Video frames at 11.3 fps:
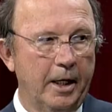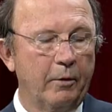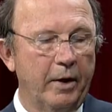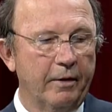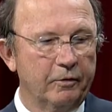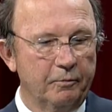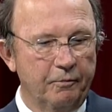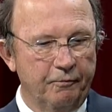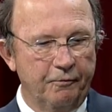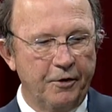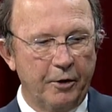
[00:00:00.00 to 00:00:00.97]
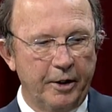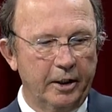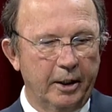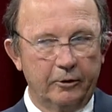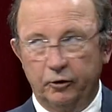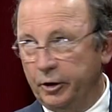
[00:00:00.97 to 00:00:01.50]
we have some very,
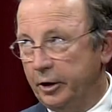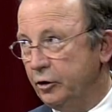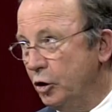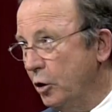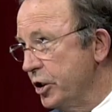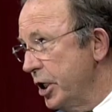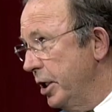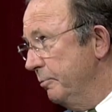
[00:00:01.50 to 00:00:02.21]
as George I'm